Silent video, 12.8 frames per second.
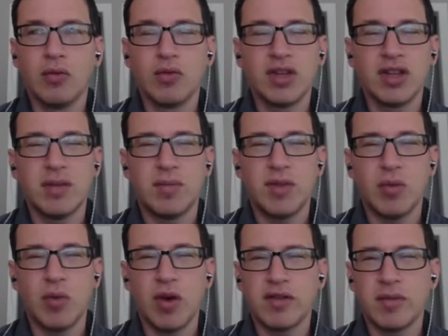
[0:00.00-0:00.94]
really
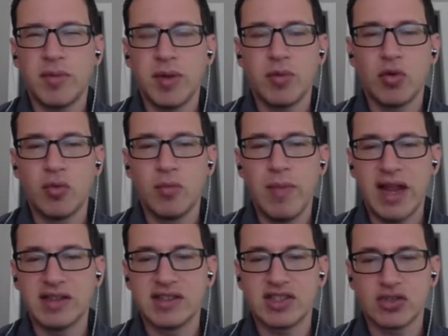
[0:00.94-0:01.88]
be one of the people who
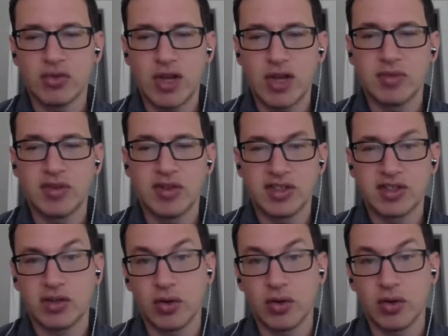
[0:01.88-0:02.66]
mainstreamed the